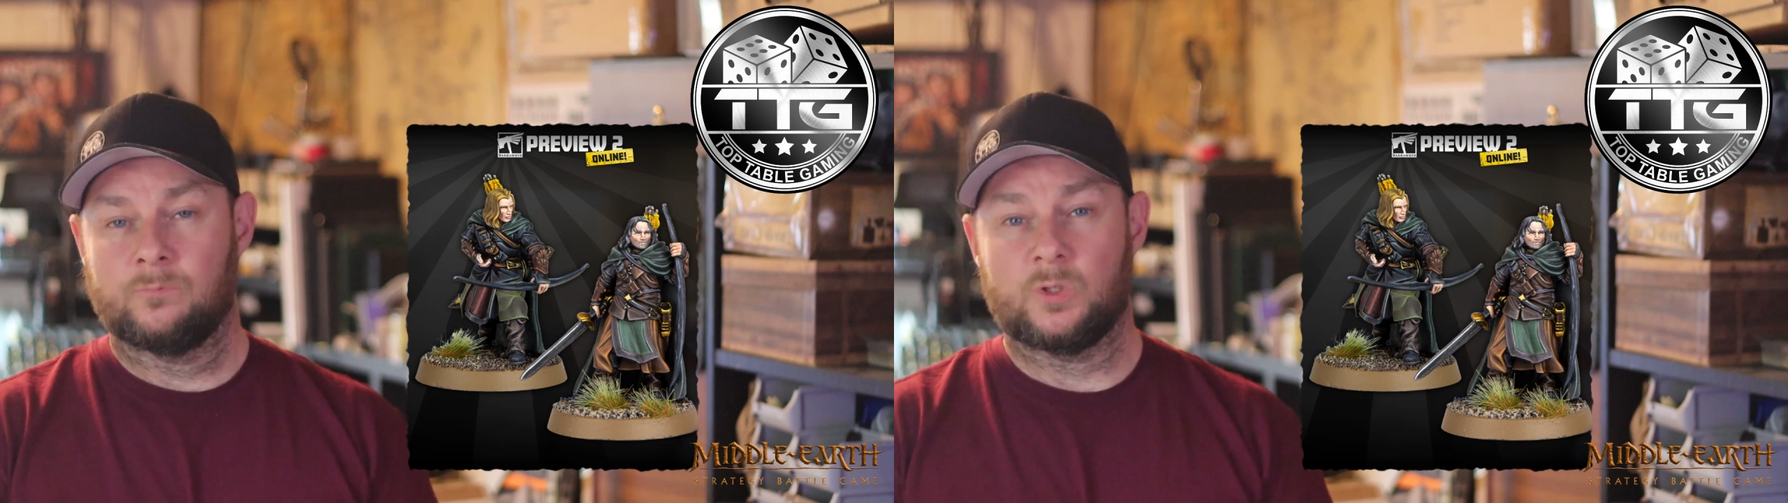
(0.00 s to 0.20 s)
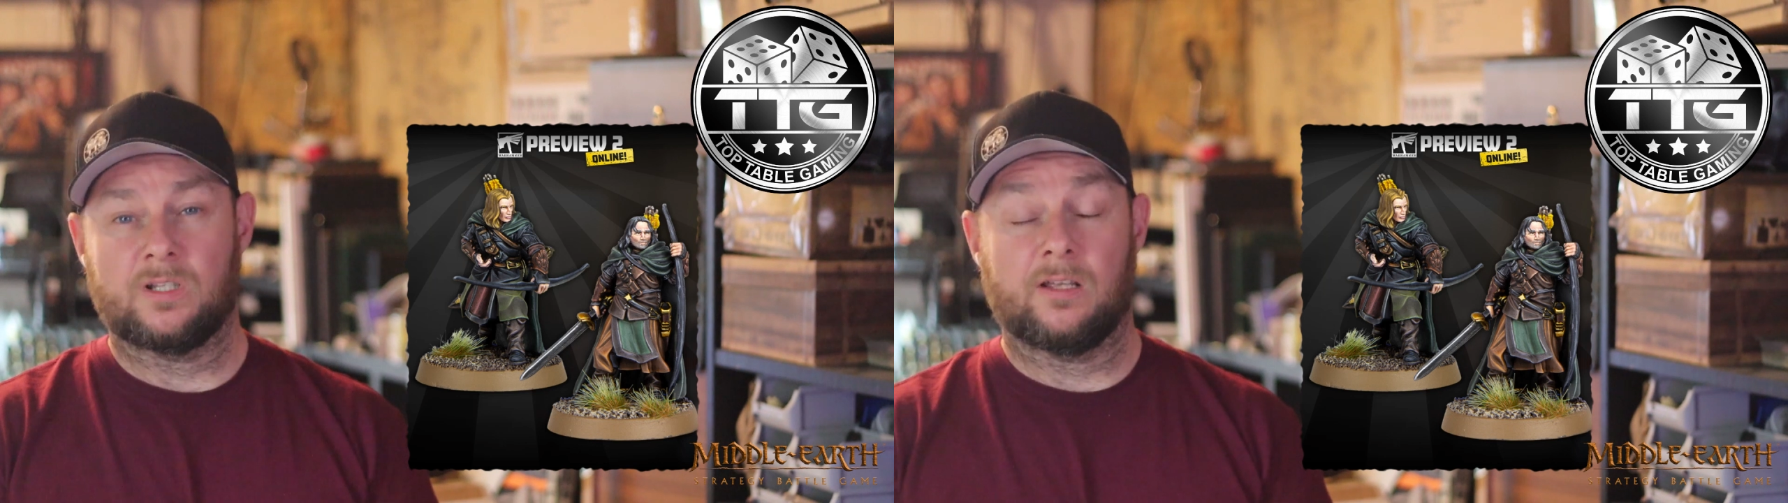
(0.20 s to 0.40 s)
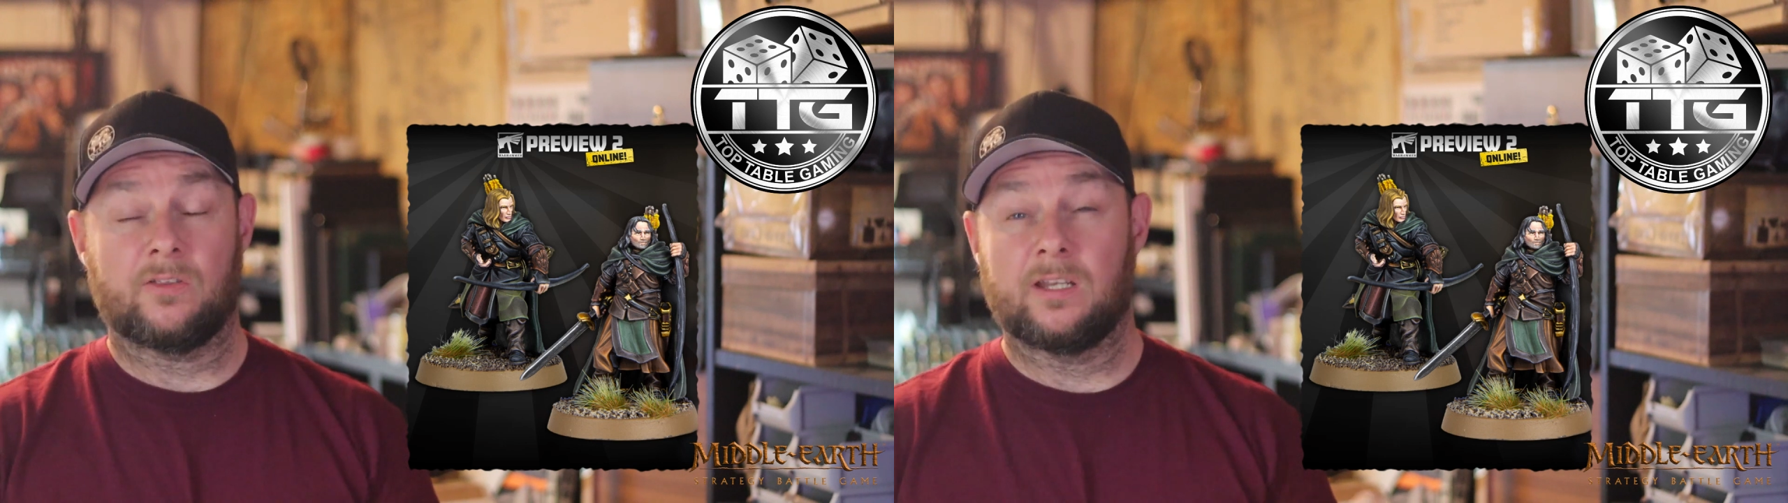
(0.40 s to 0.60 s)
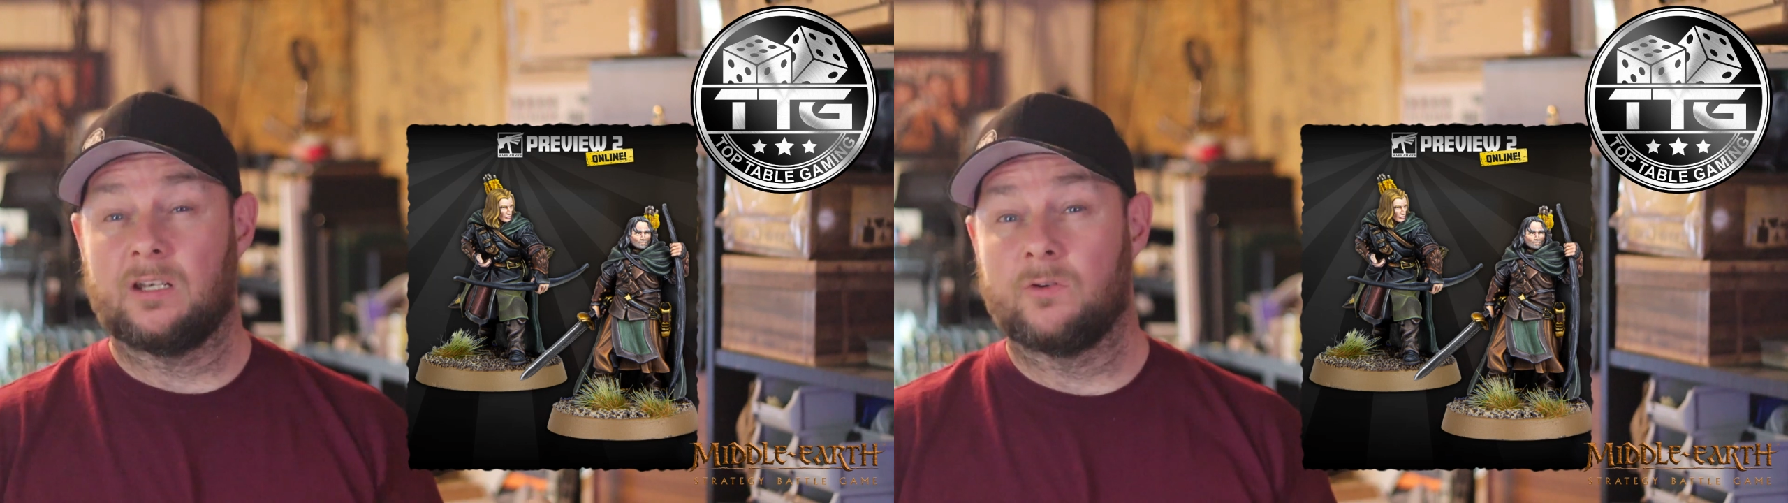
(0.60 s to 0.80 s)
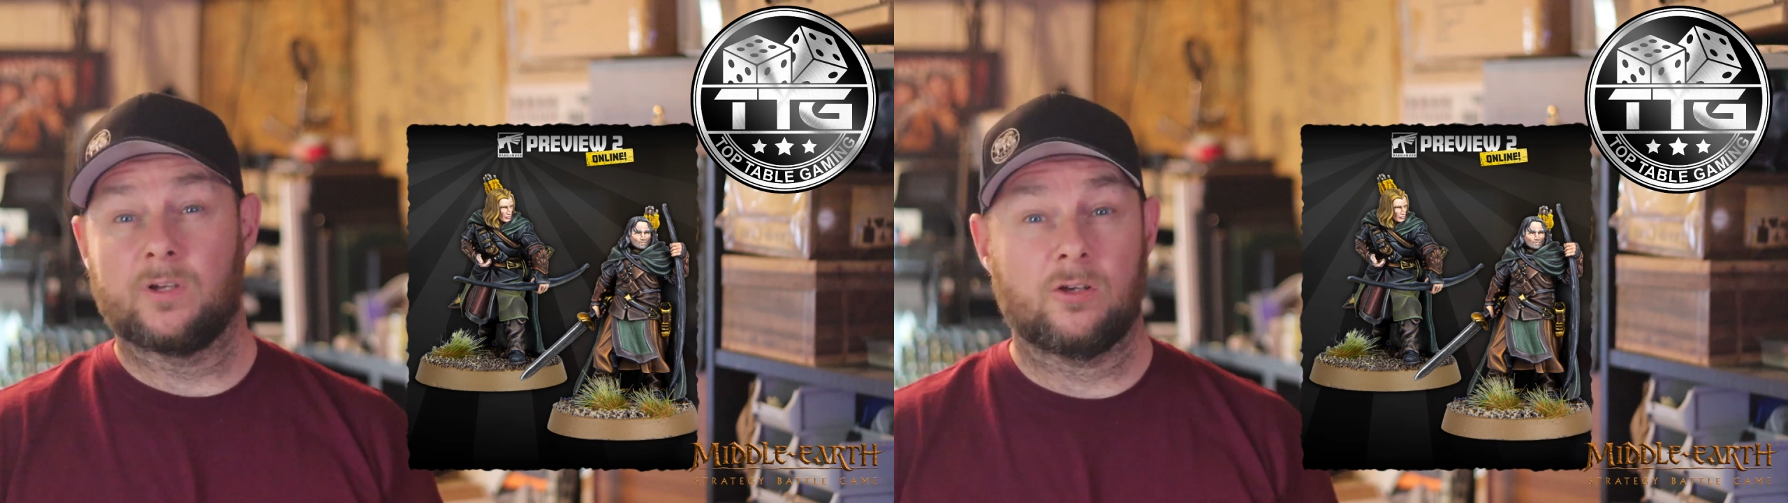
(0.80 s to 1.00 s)
We start
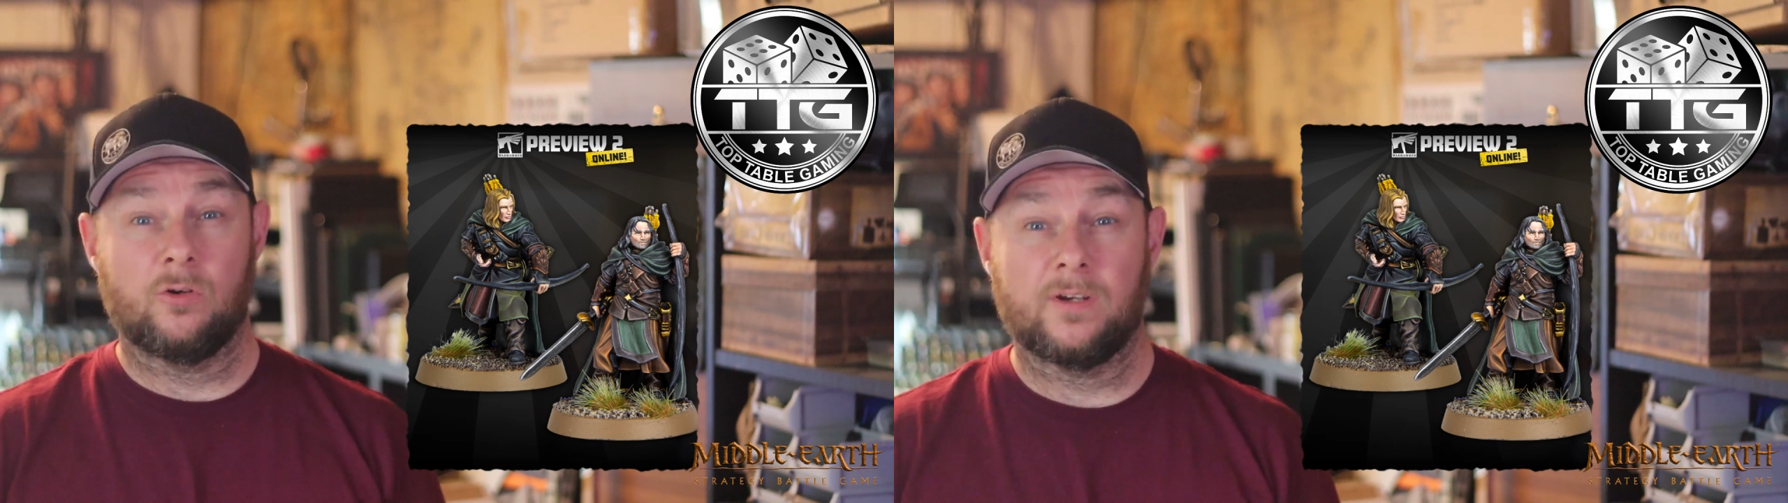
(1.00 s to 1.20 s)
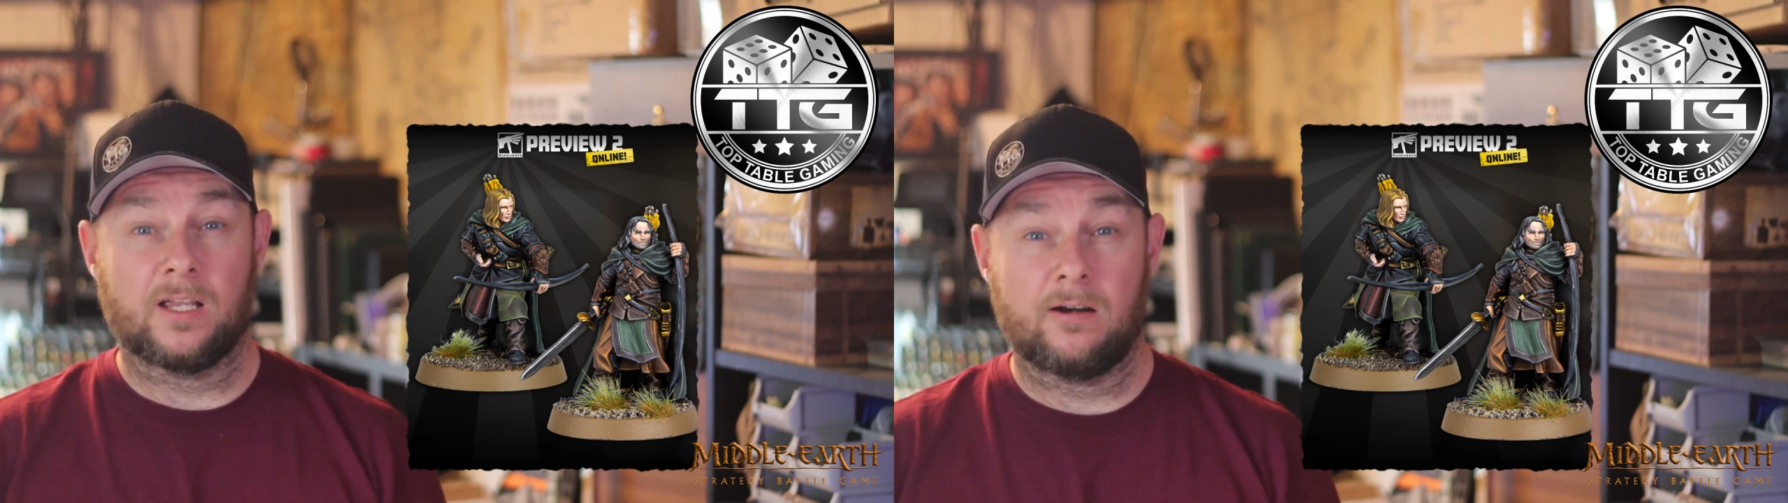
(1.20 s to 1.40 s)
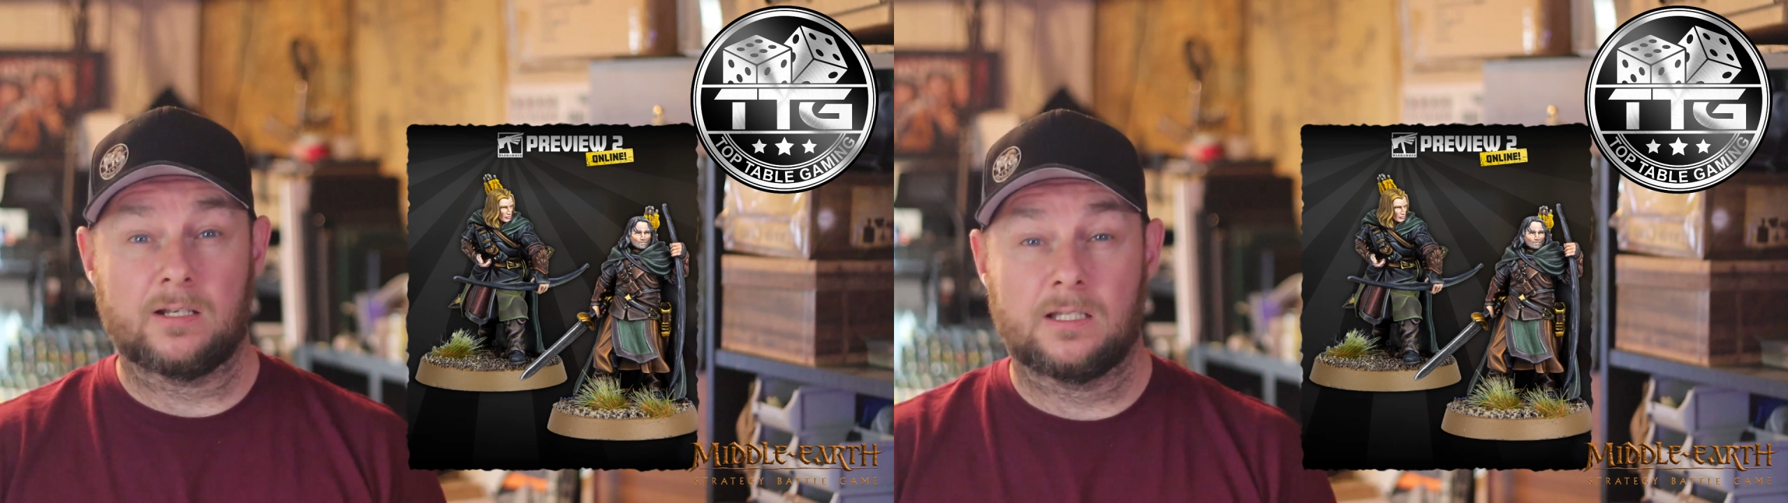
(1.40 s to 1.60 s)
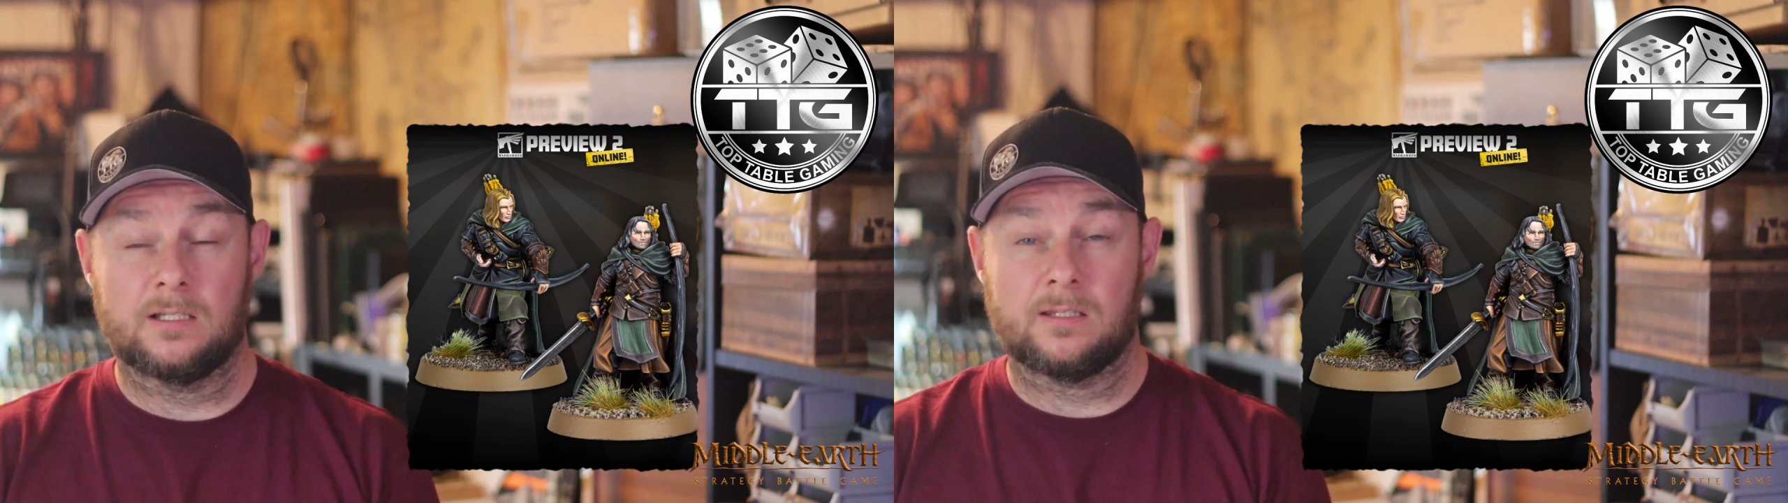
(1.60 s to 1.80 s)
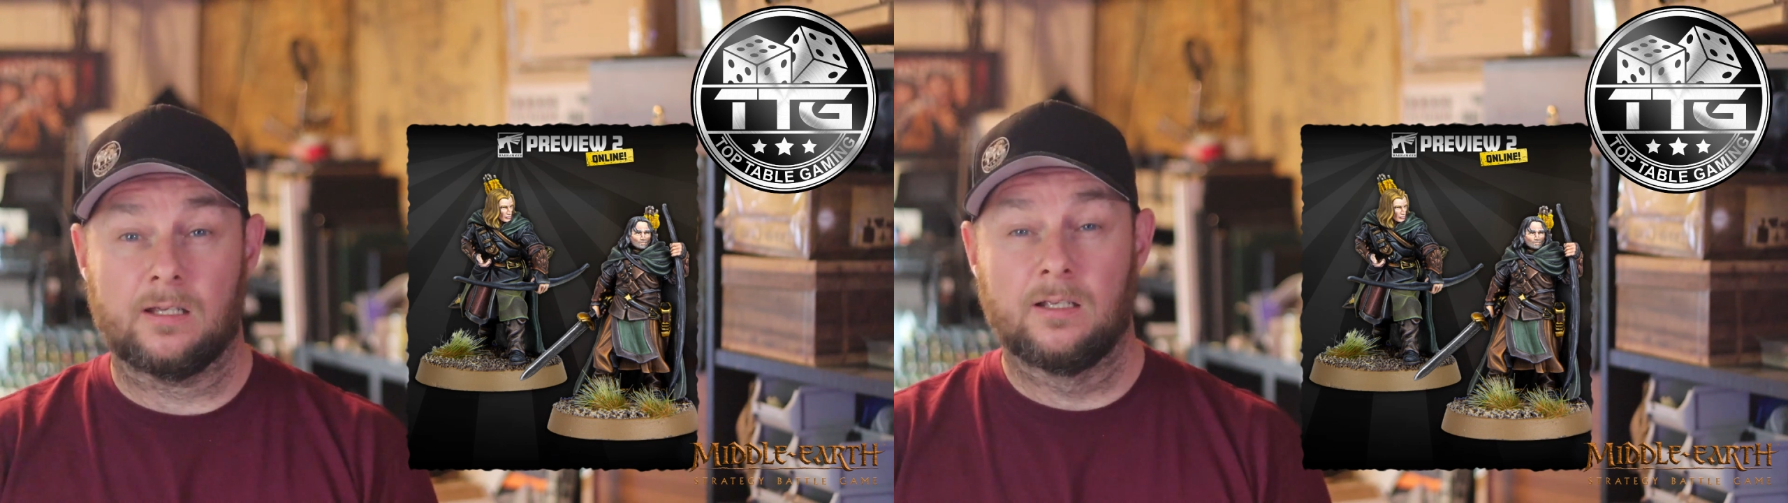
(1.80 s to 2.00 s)
thinking of other
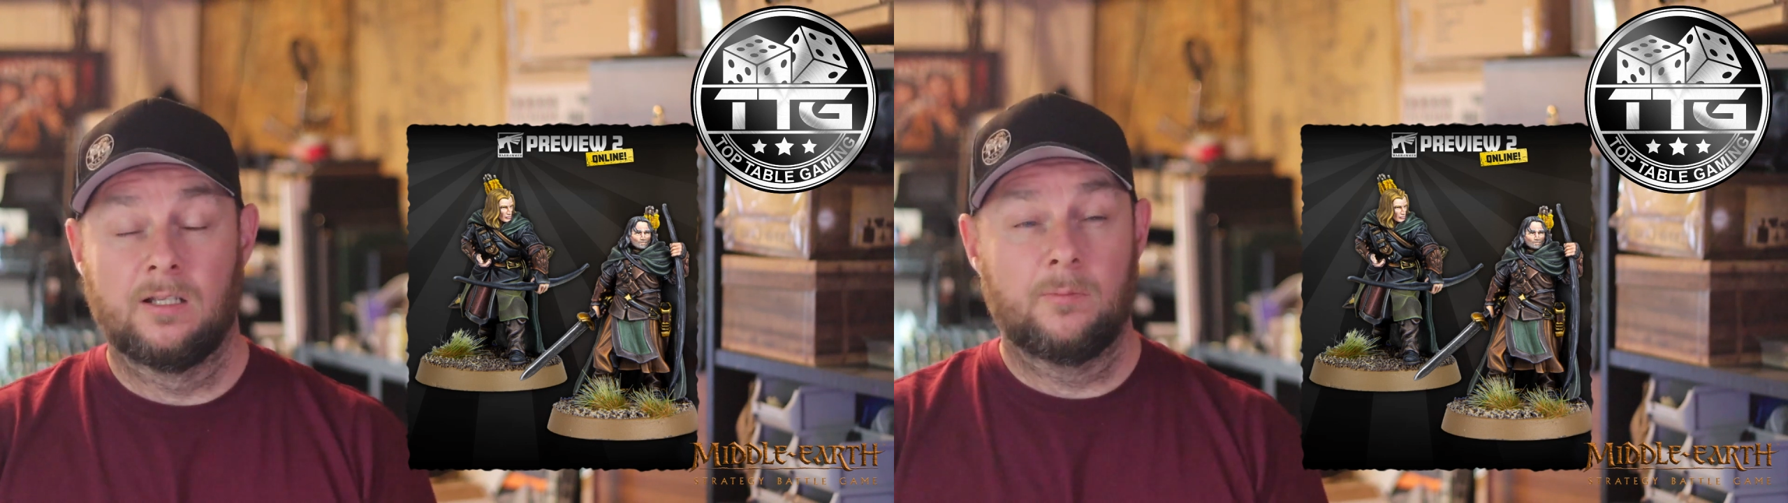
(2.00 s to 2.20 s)
characters that